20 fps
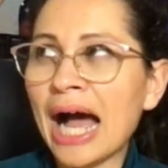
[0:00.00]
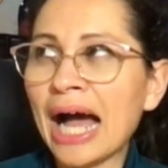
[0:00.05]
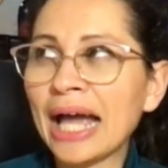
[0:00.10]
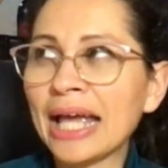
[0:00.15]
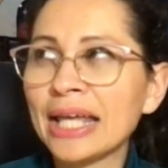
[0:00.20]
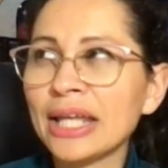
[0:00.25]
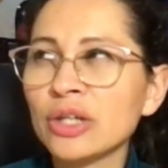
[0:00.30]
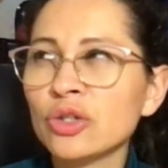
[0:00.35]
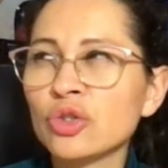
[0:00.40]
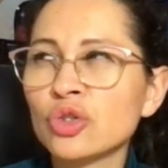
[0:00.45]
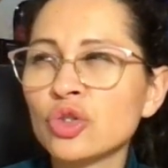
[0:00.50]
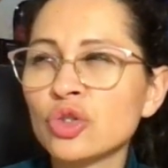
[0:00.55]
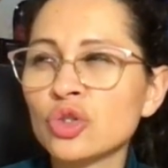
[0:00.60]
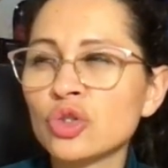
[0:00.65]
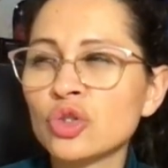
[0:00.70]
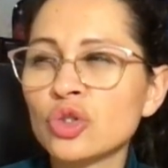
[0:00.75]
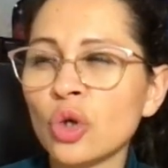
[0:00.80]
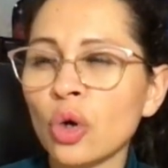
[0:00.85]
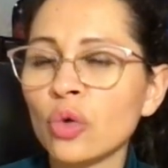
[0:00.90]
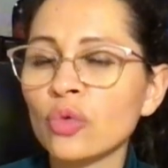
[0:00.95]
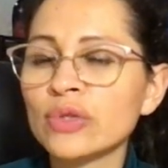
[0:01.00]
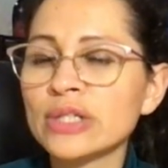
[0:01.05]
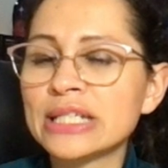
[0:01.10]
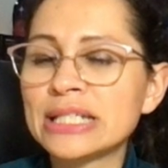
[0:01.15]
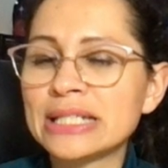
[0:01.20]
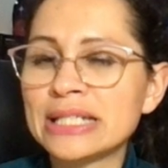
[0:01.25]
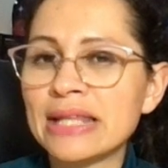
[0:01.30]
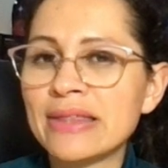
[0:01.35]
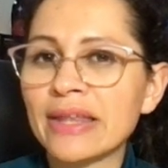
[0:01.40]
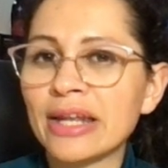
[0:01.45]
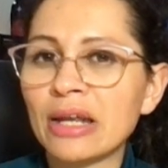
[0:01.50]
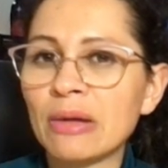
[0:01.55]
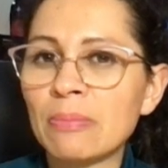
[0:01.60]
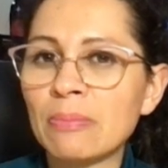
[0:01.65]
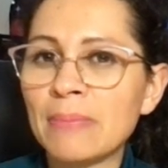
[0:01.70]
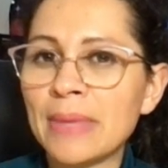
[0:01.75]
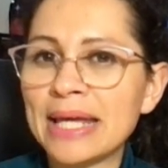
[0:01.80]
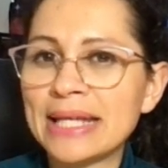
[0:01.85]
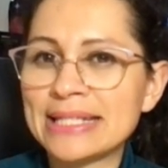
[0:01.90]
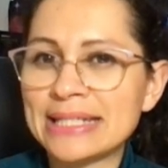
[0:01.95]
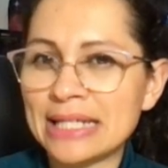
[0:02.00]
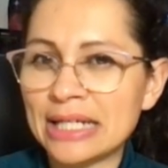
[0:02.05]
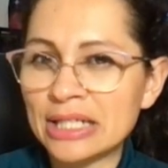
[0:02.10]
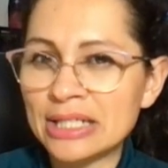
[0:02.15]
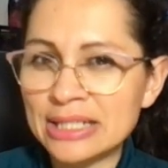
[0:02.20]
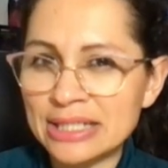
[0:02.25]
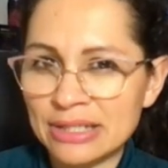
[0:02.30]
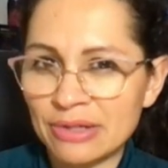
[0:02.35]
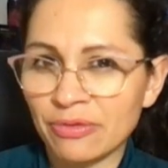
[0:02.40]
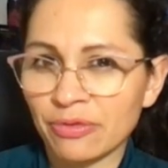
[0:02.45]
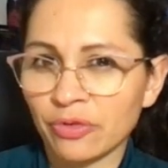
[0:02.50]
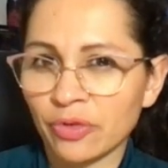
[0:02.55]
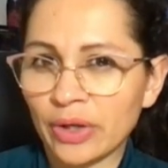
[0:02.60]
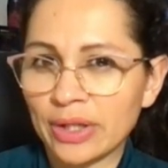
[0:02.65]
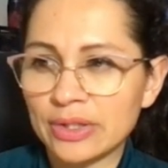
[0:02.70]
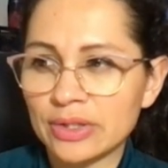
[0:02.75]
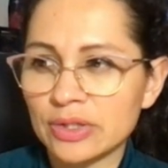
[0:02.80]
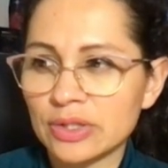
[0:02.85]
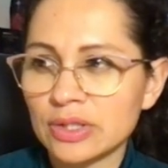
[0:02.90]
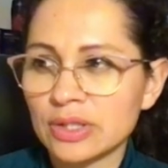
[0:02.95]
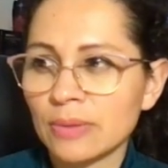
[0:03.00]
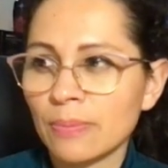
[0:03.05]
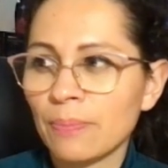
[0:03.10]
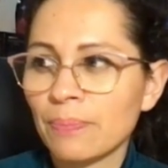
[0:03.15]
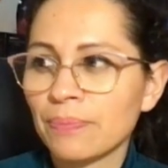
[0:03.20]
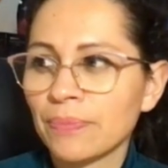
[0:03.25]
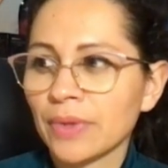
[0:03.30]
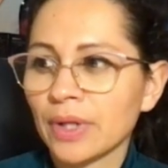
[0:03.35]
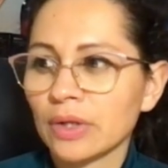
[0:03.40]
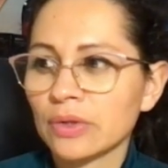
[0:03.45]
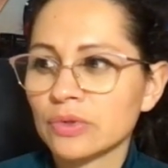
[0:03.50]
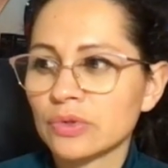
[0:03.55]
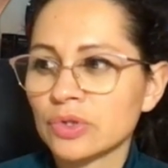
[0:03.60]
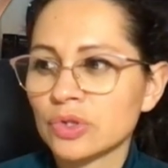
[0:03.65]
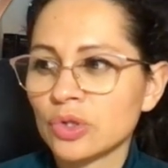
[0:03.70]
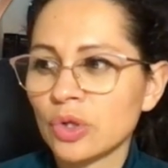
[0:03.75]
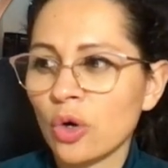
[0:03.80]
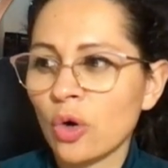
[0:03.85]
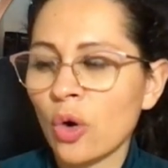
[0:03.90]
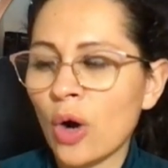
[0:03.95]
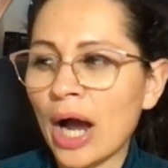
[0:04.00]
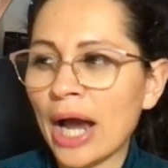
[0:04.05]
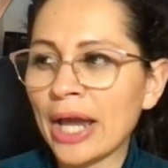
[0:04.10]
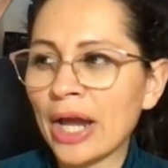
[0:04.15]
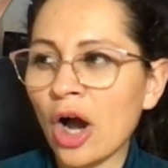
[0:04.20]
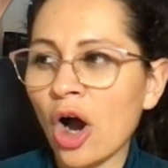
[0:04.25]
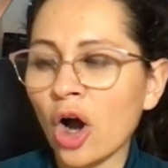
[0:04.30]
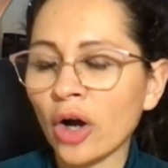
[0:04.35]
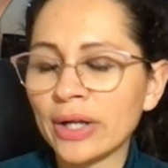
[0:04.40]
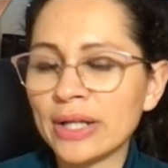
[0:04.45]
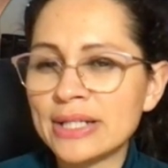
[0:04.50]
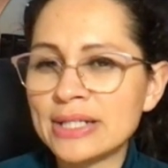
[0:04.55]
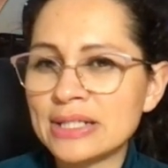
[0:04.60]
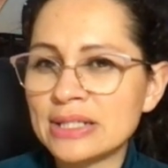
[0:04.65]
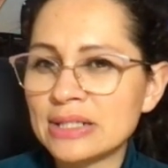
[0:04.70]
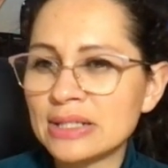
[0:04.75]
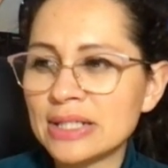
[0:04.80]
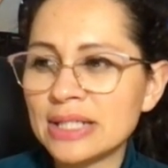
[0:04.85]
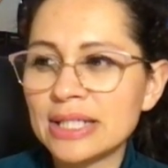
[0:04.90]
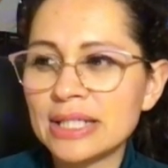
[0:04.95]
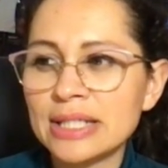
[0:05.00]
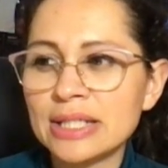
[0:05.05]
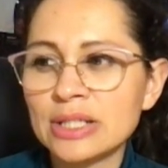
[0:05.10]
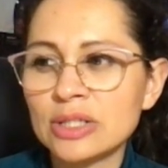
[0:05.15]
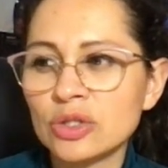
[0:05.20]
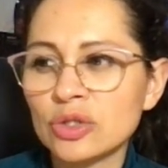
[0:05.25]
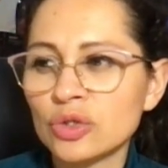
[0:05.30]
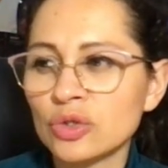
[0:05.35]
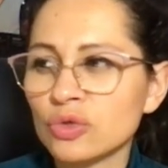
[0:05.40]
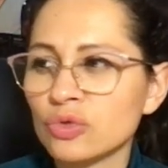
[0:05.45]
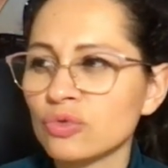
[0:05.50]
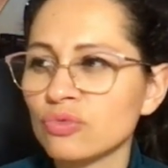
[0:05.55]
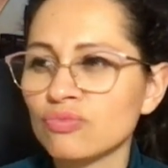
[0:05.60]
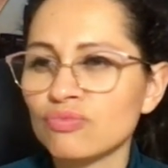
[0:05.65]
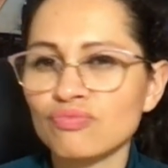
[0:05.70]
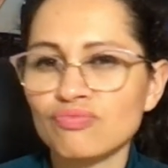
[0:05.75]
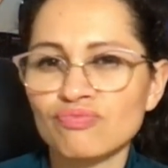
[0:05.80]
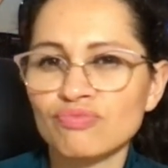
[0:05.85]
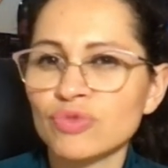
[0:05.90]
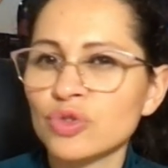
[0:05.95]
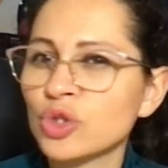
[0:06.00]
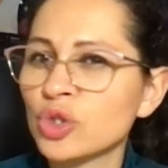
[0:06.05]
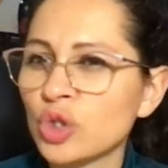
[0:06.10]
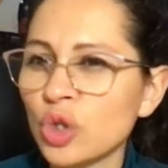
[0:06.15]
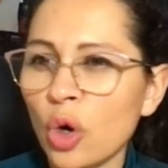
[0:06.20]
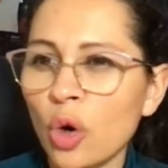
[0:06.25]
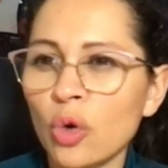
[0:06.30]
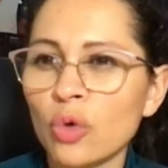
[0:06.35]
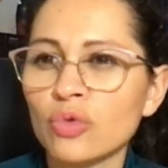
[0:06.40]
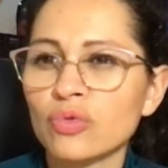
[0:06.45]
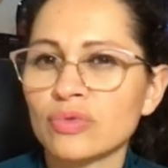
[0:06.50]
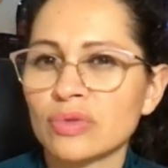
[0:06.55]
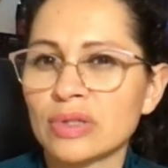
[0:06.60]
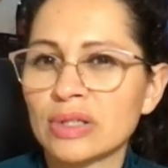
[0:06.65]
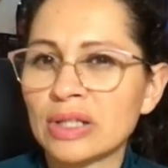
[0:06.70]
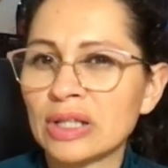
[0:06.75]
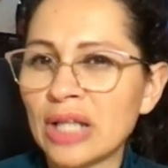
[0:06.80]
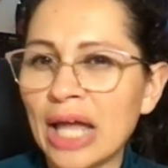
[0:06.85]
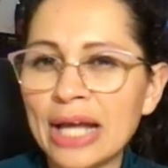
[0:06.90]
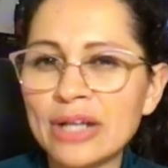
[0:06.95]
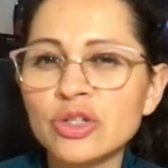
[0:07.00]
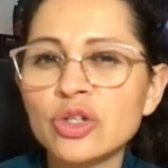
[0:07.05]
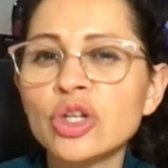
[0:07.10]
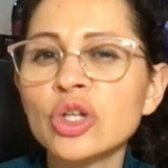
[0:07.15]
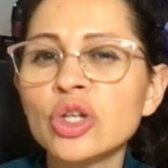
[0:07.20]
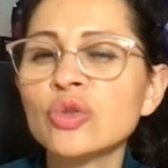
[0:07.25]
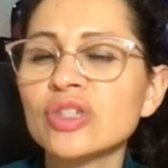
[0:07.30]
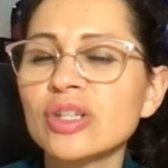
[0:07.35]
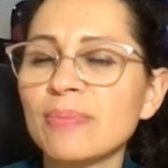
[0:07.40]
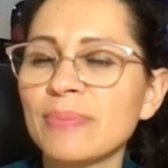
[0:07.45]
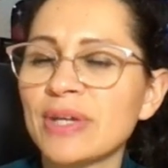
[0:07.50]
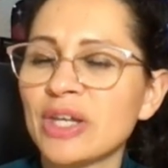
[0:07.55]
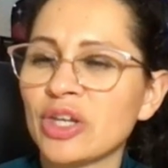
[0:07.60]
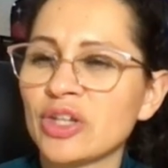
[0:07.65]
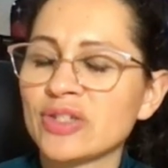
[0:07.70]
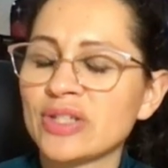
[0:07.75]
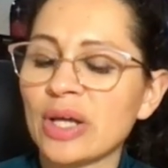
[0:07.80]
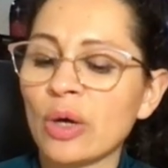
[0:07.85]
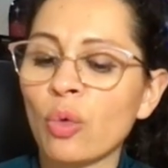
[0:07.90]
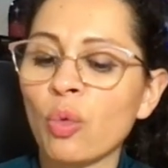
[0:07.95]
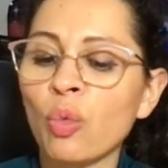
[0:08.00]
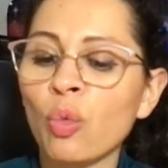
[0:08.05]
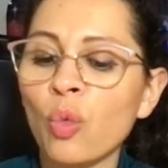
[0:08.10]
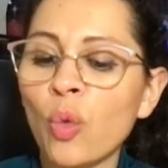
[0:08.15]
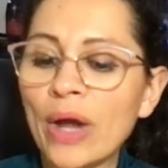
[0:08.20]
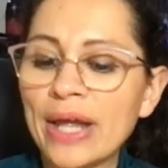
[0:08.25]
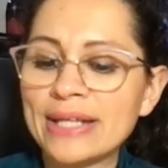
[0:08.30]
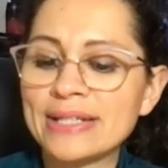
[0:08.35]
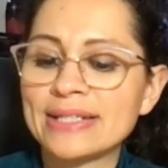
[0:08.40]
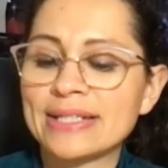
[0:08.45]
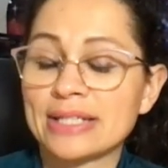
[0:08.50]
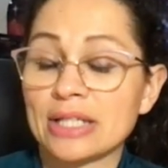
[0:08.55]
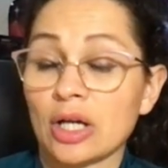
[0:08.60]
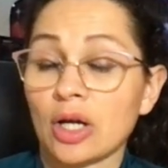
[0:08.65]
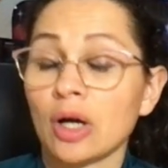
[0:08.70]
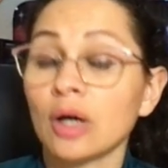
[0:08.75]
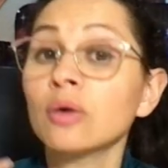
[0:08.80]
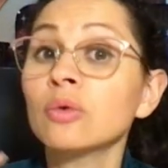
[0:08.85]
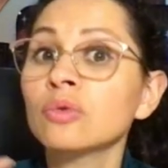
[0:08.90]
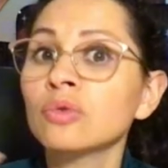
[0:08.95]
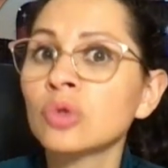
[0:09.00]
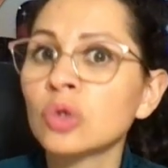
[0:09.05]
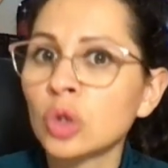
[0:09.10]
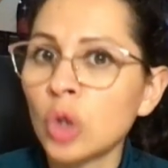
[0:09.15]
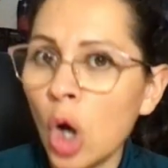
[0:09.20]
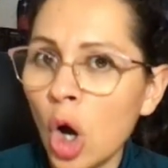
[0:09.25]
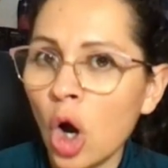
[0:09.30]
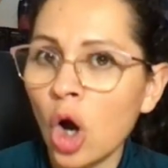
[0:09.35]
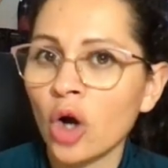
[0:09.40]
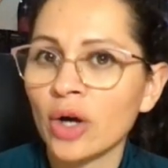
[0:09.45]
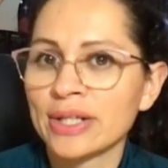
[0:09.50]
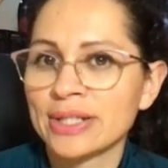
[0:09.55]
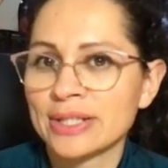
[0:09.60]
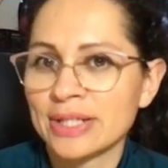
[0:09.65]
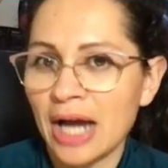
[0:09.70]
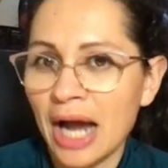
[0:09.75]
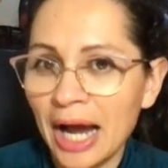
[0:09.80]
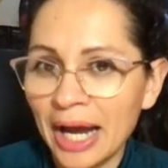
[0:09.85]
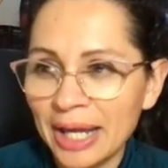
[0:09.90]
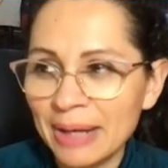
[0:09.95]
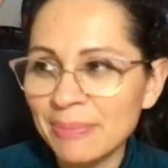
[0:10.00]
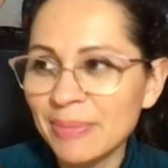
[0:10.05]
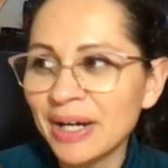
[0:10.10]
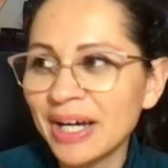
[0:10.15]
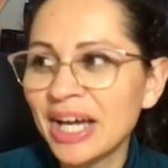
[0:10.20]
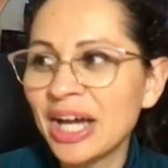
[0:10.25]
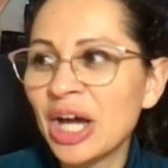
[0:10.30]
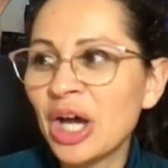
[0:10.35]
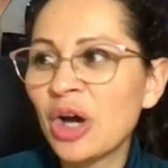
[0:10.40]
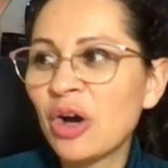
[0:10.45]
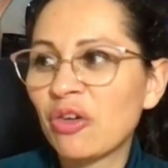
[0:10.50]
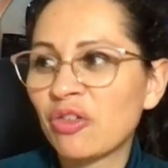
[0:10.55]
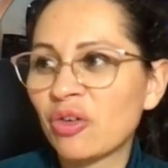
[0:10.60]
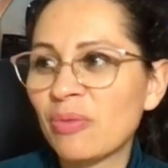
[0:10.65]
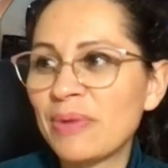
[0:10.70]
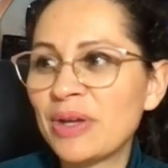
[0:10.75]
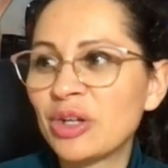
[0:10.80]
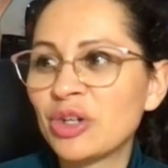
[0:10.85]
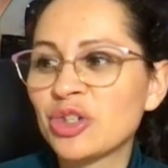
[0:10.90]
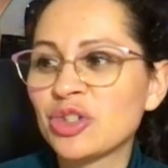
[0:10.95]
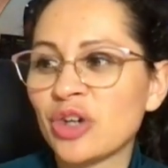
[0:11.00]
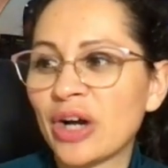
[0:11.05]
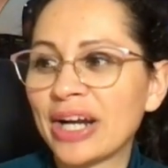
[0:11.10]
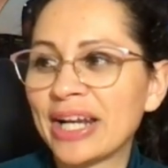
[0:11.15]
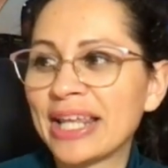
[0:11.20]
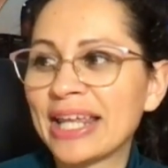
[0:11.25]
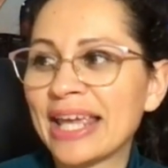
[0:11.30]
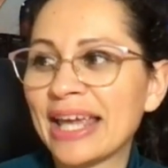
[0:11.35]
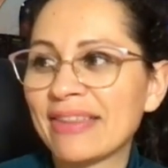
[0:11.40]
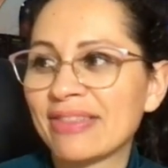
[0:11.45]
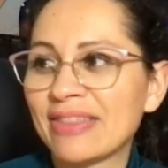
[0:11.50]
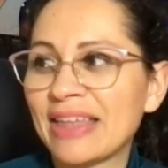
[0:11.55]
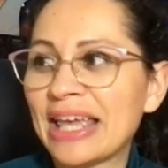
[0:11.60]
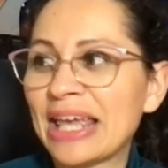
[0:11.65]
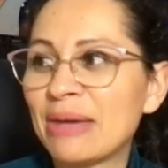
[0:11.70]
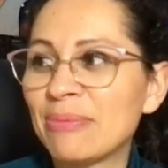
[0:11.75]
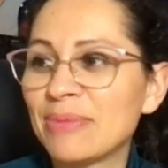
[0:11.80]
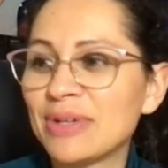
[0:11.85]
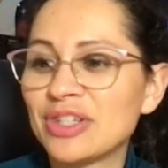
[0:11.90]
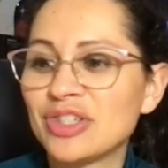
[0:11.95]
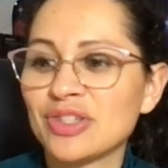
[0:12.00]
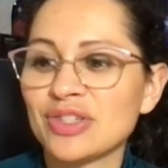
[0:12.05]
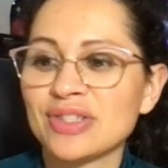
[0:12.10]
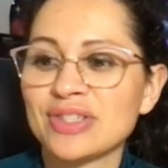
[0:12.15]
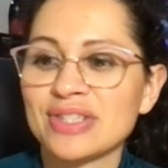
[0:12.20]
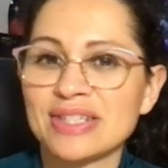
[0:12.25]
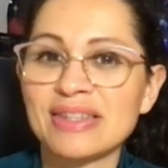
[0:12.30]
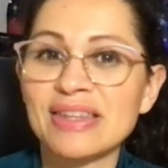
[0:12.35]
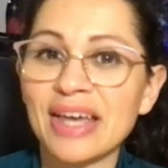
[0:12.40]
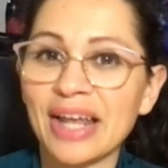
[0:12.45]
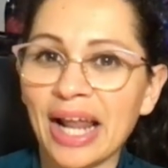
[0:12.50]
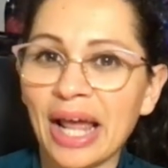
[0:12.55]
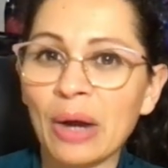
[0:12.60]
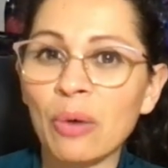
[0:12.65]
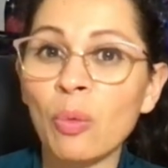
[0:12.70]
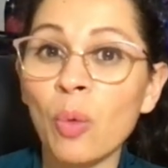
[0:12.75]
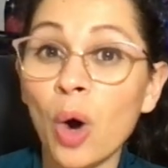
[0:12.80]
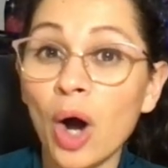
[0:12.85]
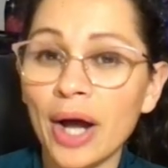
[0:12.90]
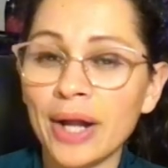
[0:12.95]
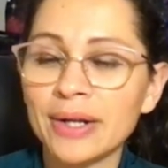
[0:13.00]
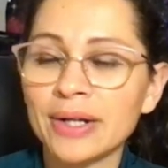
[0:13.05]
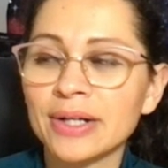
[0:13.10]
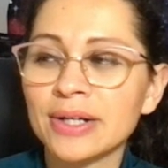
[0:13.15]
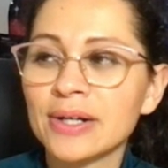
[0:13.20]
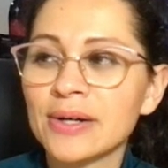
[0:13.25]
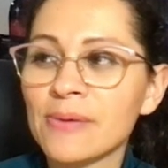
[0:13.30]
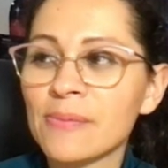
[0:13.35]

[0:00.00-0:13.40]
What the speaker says: I don't see that it makes a difference. So I honestly don't like to use it because it wastes a long time for me to try to get the images that I want.